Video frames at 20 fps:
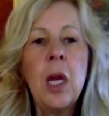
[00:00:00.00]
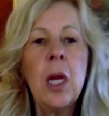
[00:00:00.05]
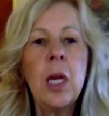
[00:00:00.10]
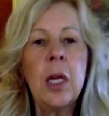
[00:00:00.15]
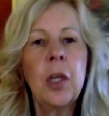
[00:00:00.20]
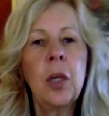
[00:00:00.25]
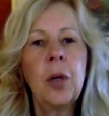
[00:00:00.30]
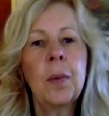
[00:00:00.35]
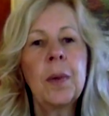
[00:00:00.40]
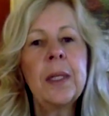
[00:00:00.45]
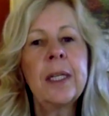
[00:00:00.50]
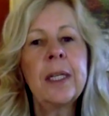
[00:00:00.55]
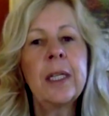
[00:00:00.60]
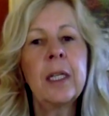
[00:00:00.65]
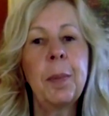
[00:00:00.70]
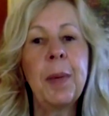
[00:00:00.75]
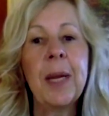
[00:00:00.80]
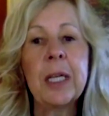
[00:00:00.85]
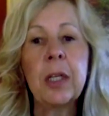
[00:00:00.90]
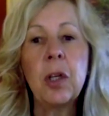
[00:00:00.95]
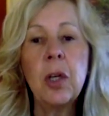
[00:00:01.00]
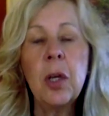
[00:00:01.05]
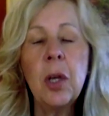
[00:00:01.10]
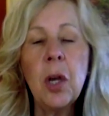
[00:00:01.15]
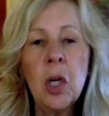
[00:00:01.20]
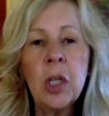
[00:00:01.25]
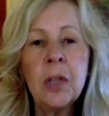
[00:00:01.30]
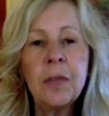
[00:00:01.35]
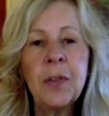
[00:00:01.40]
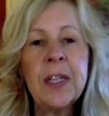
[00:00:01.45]
you're a little bit
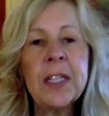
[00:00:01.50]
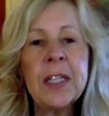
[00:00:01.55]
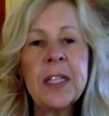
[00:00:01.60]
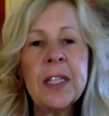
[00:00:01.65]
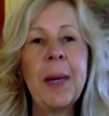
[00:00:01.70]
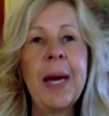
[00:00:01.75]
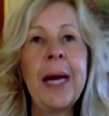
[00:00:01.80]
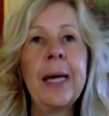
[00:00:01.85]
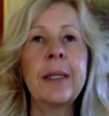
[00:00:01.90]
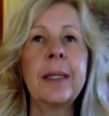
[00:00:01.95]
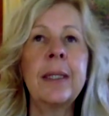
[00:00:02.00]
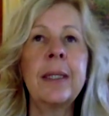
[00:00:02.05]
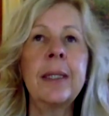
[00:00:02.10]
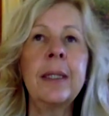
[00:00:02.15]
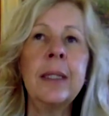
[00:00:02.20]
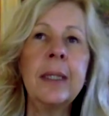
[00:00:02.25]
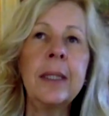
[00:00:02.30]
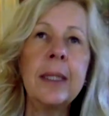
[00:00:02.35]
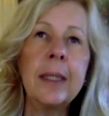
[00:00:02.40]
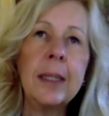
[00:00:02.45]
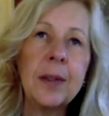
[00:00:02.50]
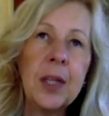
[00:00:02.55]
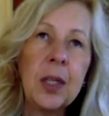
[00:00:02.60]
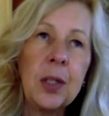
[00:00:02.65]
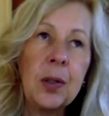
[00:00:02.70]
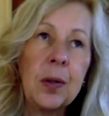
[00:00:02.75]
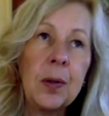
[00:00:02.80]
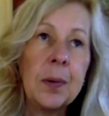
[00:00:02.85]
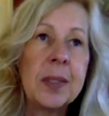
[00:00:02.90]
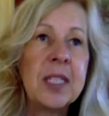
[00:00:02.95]
nervous about, oh,
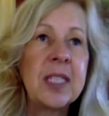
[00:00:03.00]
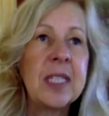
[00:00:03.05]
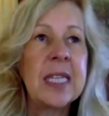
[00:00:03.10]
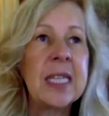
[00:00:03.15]
you know,